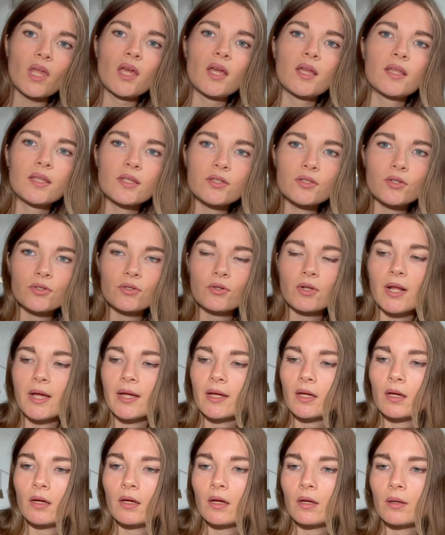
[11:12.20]
And there's also
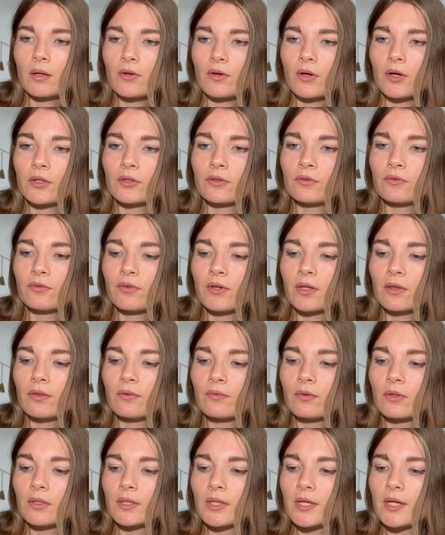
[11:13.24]
like
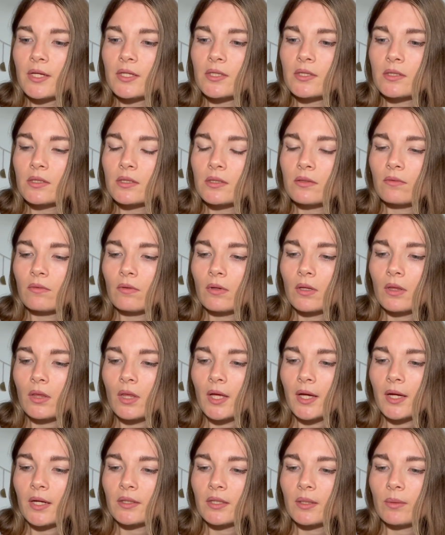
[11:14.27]
unfaithfulness with
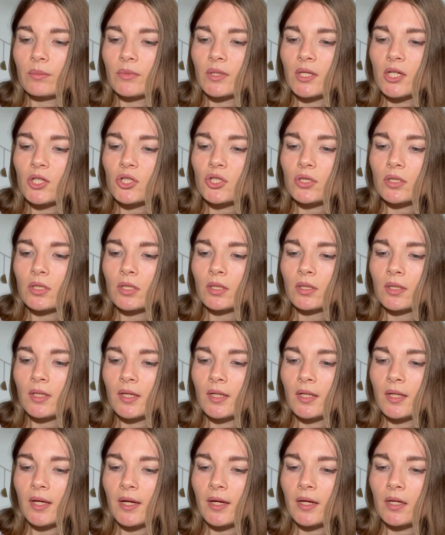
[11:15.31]
like temptation
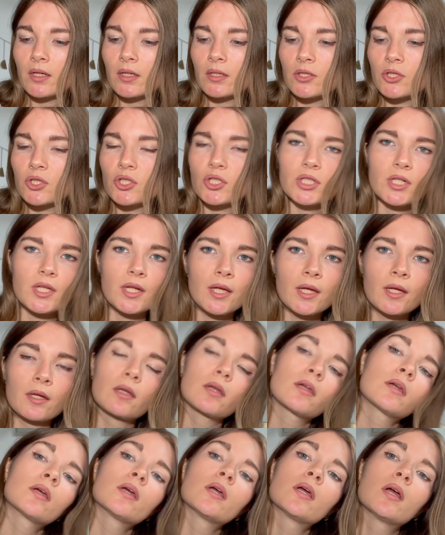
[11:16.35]
and like cheating.
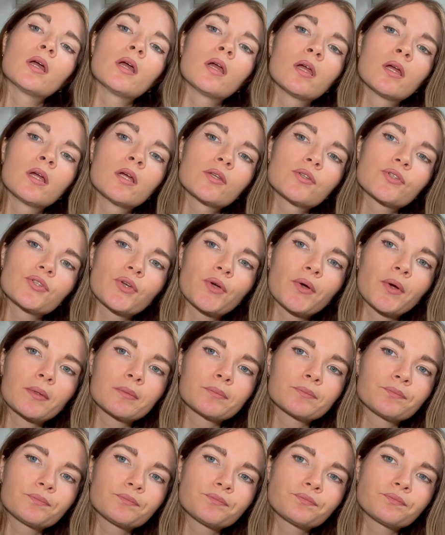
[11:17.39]

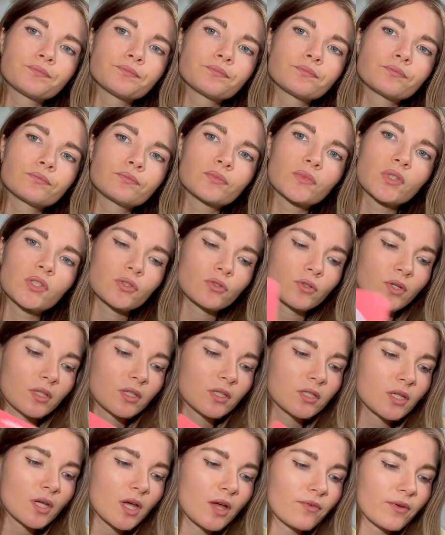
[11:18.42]
So
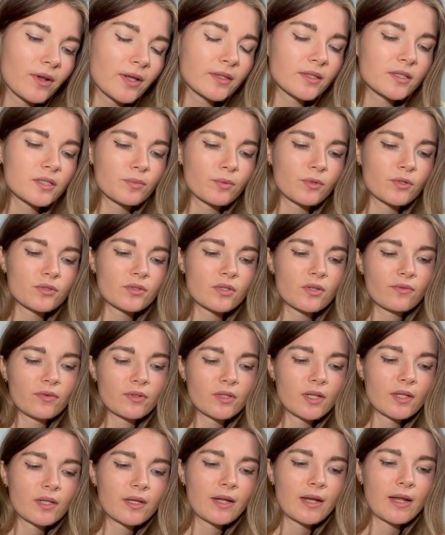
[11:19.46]
this, I feel like this person
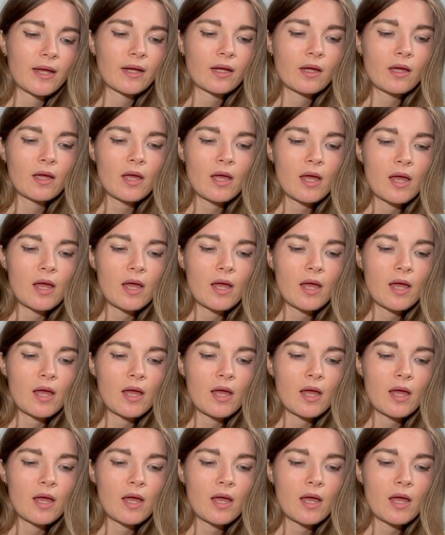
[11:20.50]
definitely like